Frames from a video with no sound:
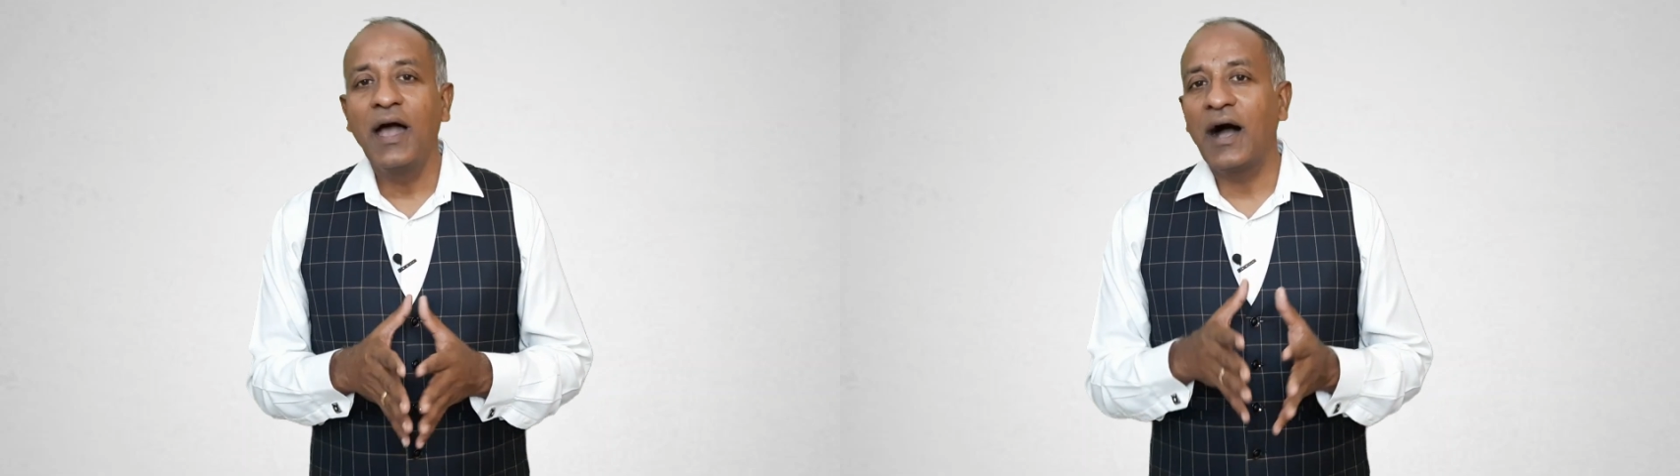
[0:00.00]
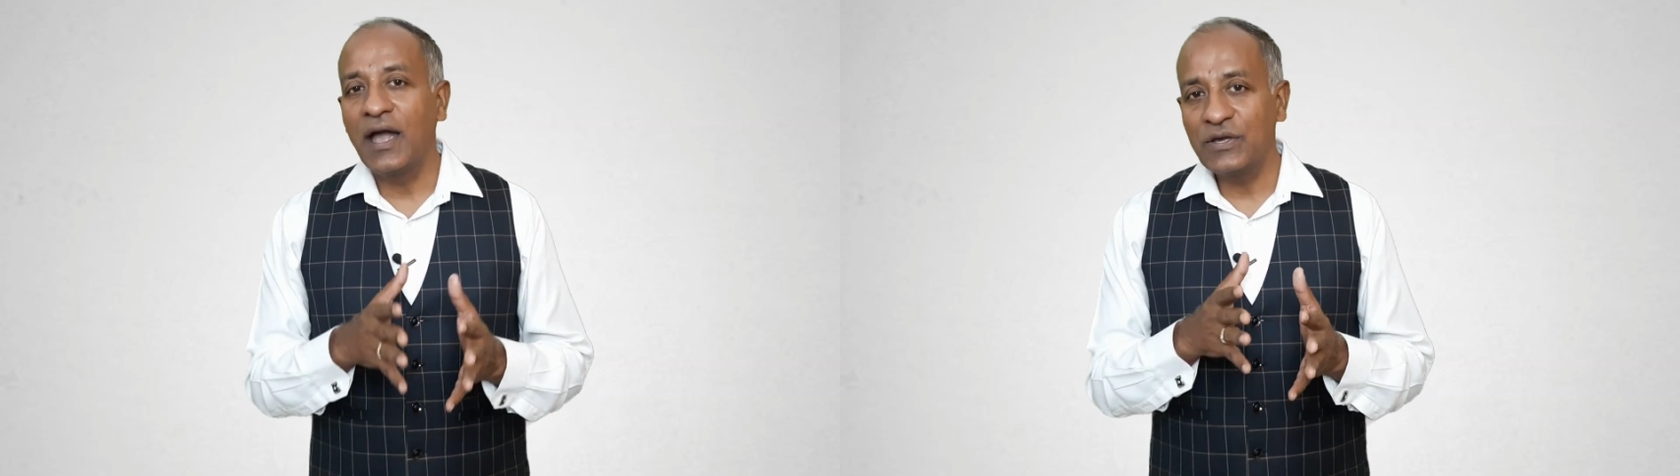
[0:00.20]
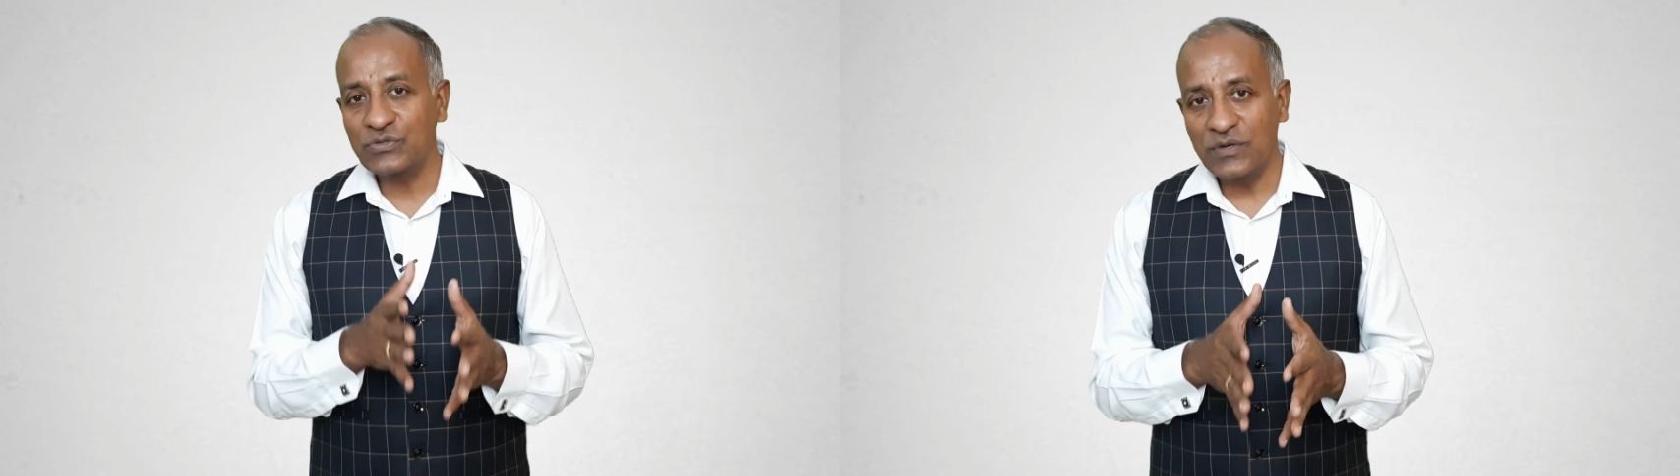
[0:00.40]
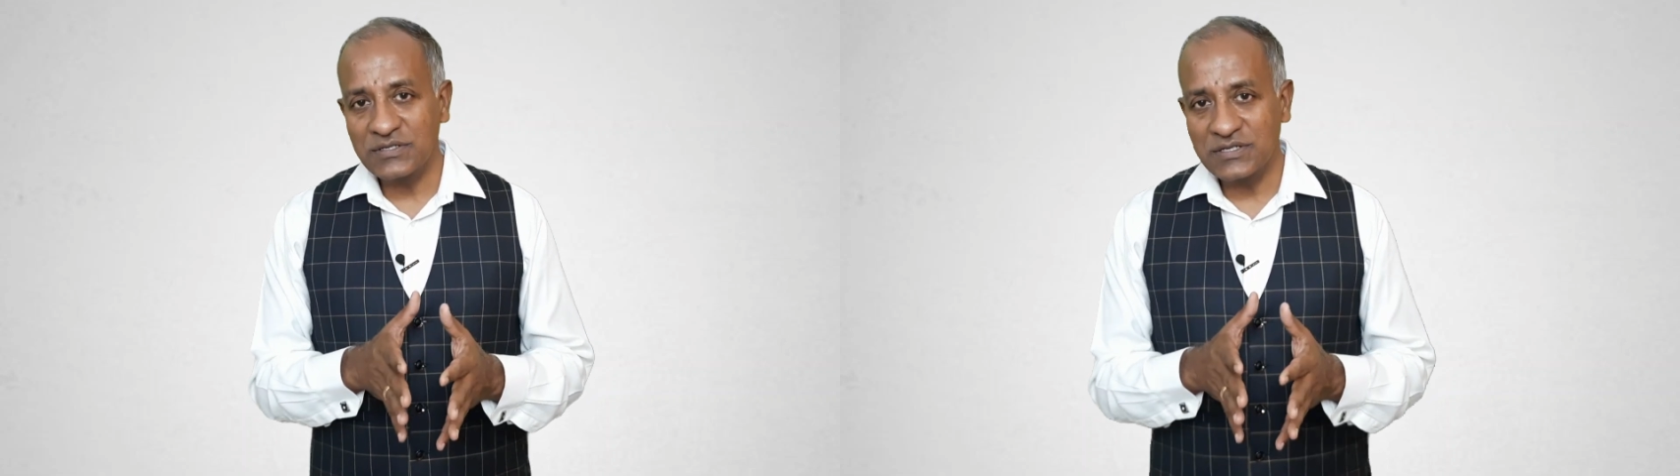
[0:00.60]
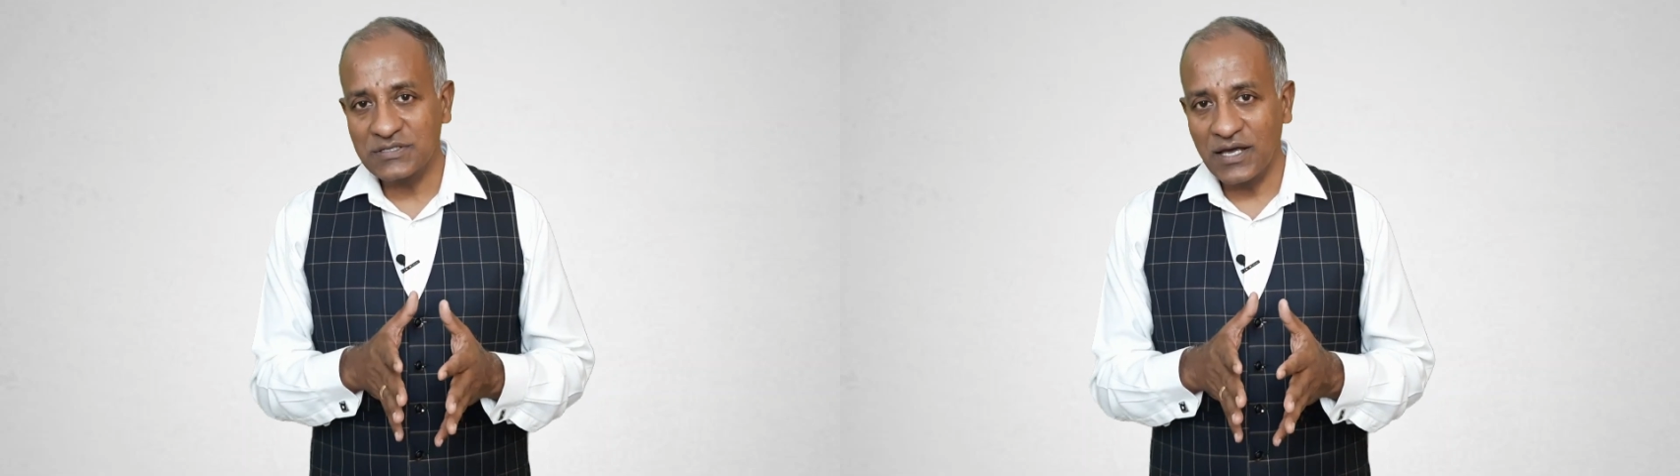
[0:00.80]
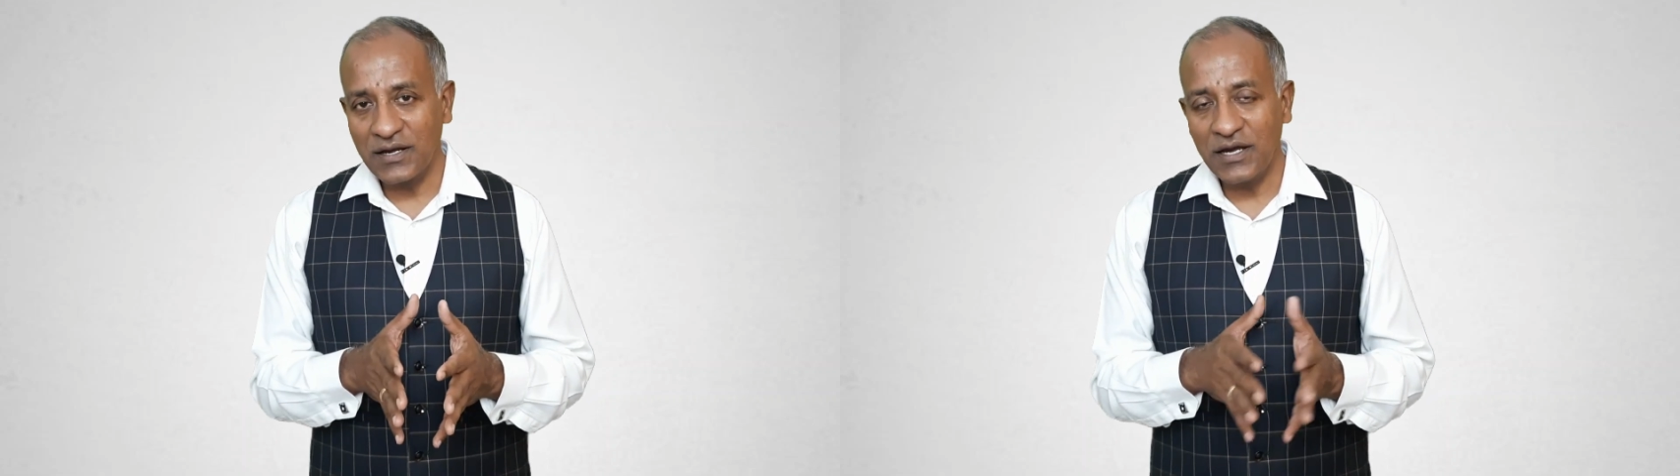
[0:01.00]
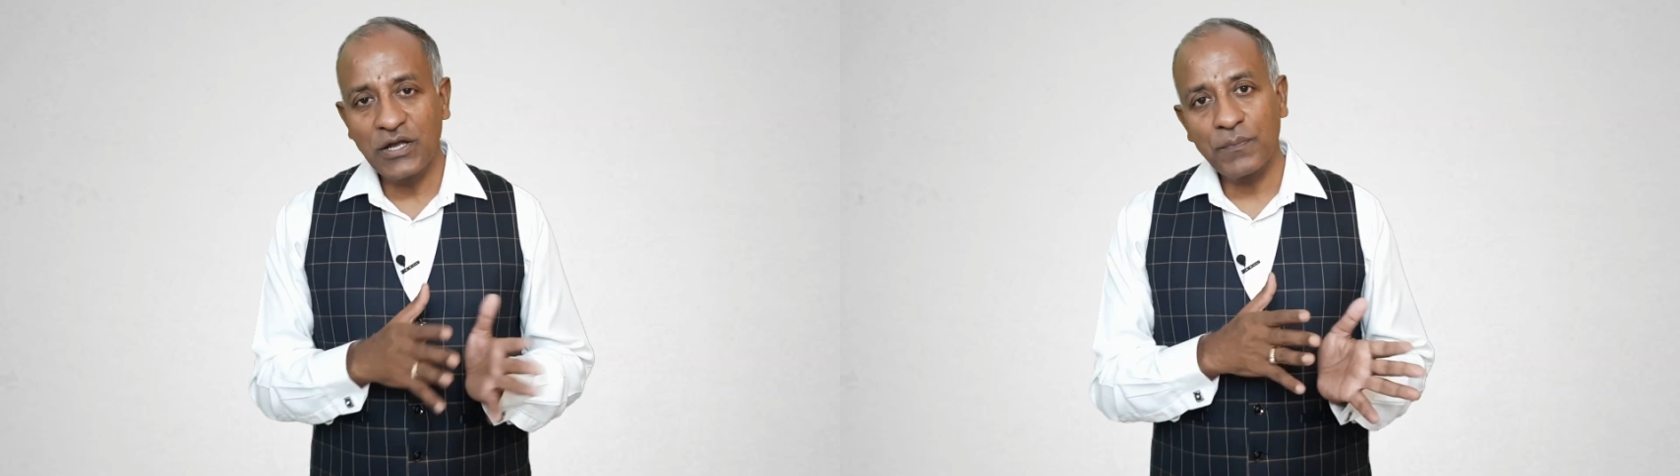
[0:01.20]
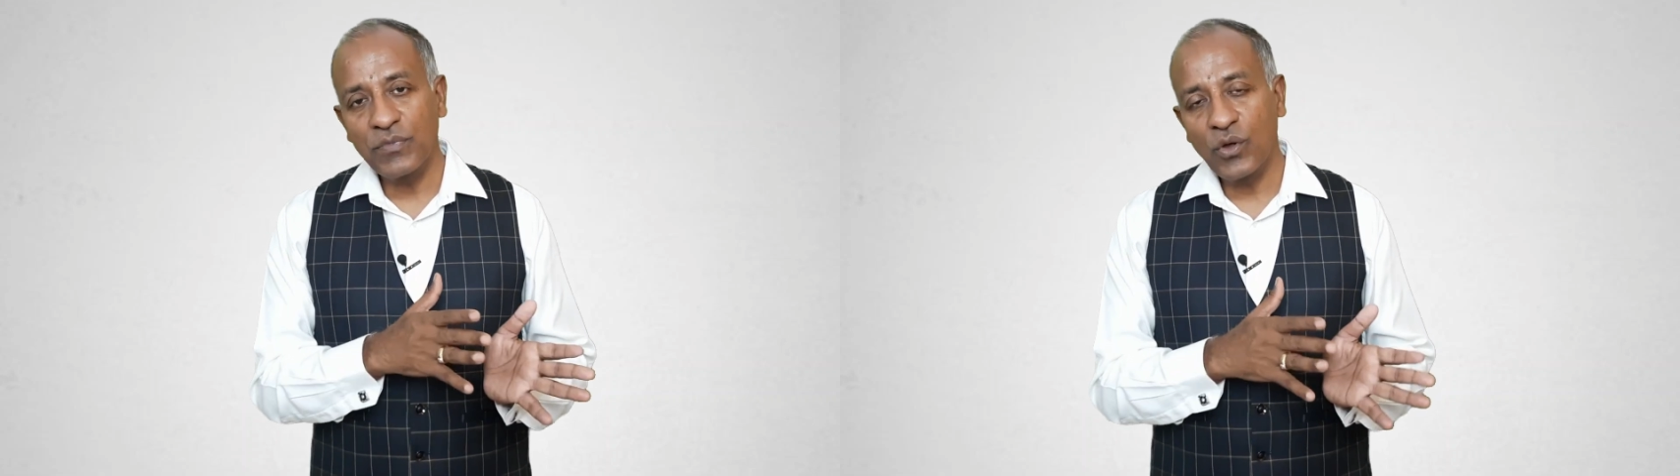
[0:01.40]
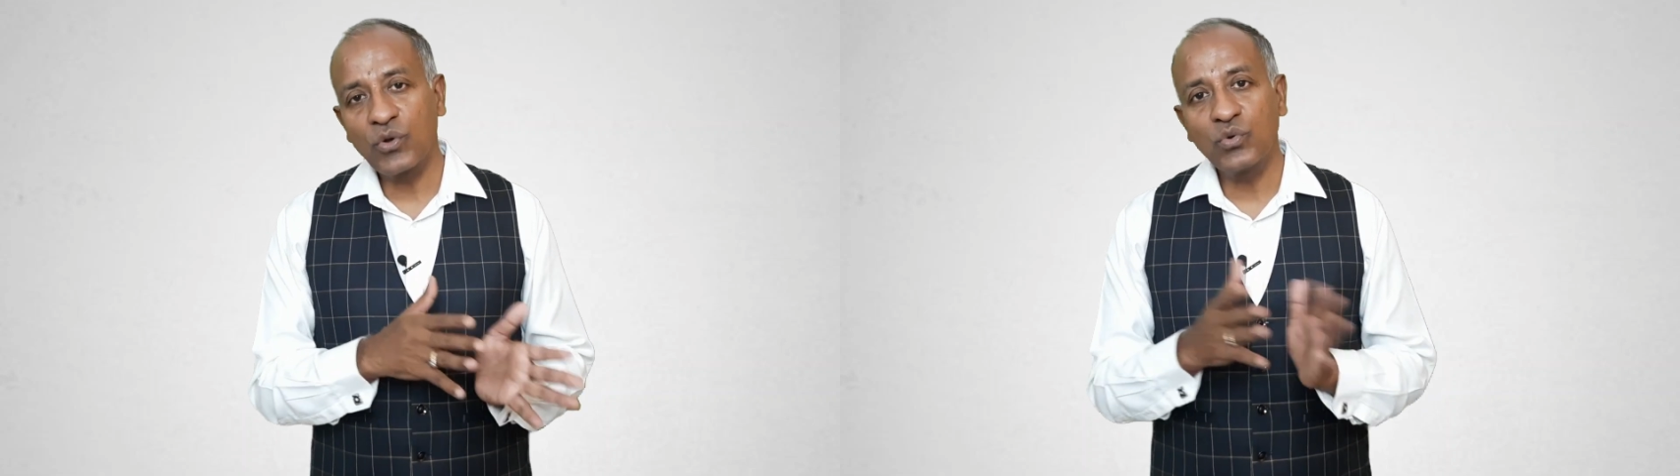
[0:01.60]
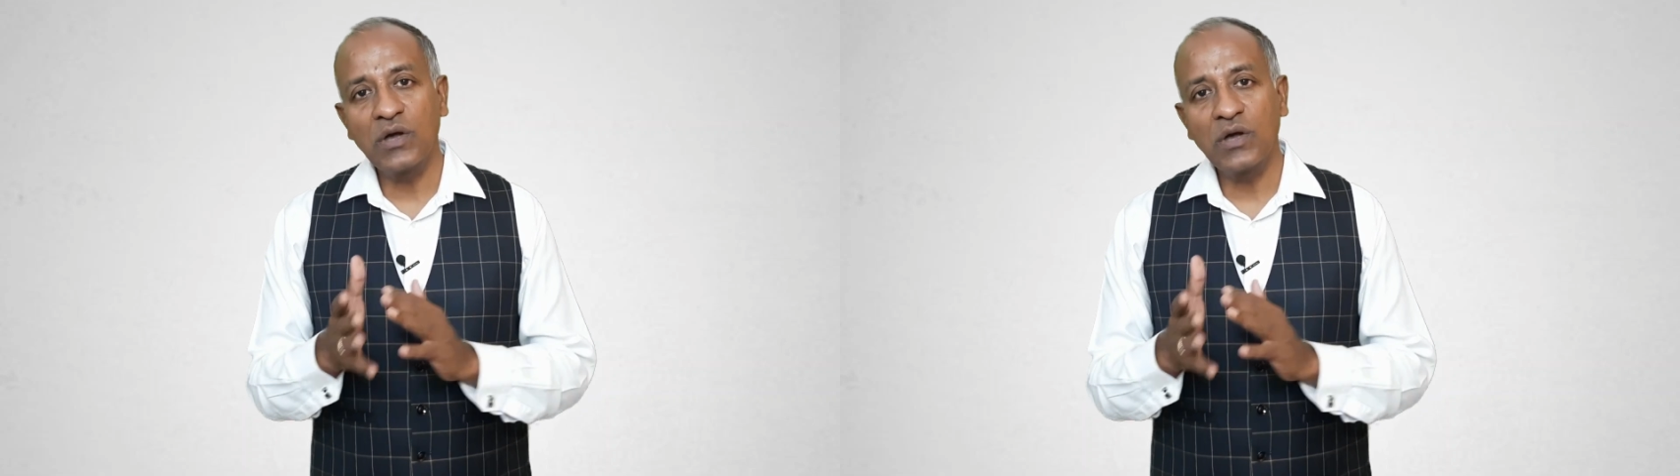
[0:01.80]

ISO has decided not to